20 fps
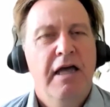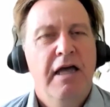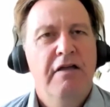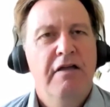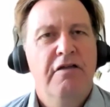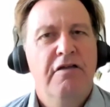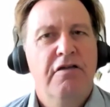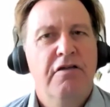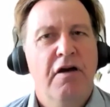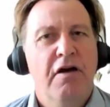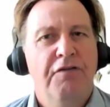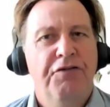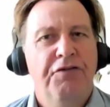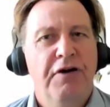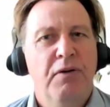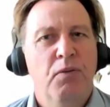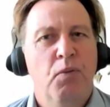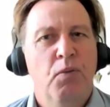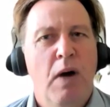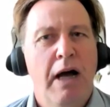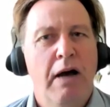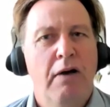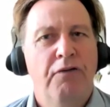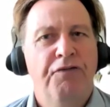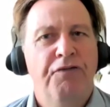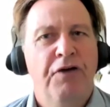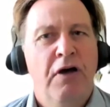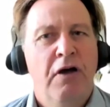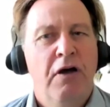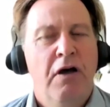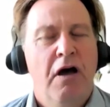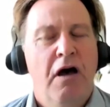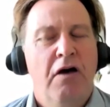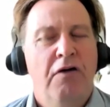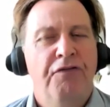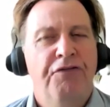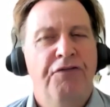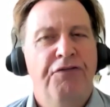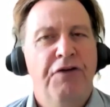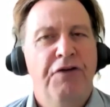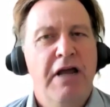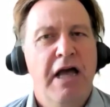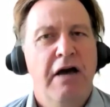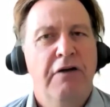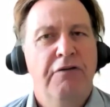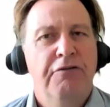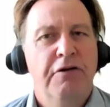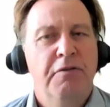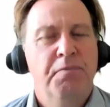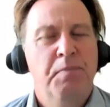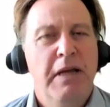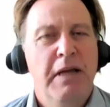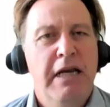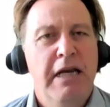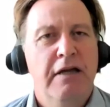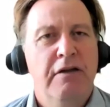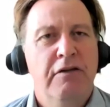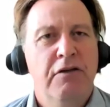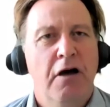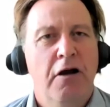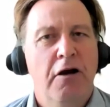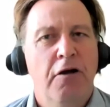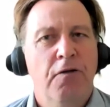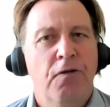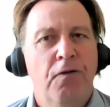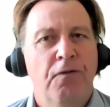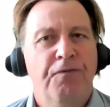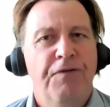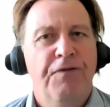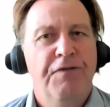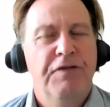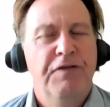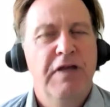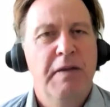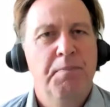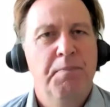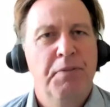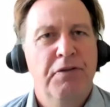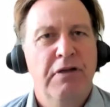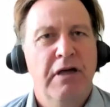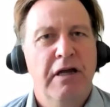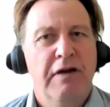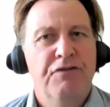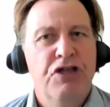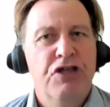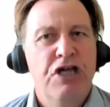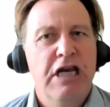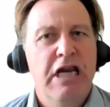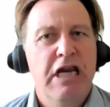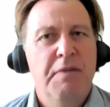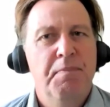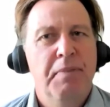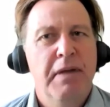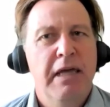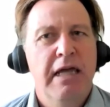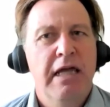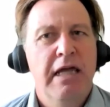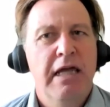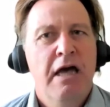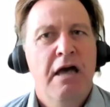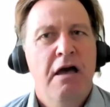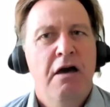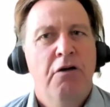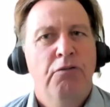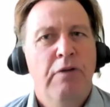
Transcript: its sovereign wealth of $300 billion, or 15% of GDP,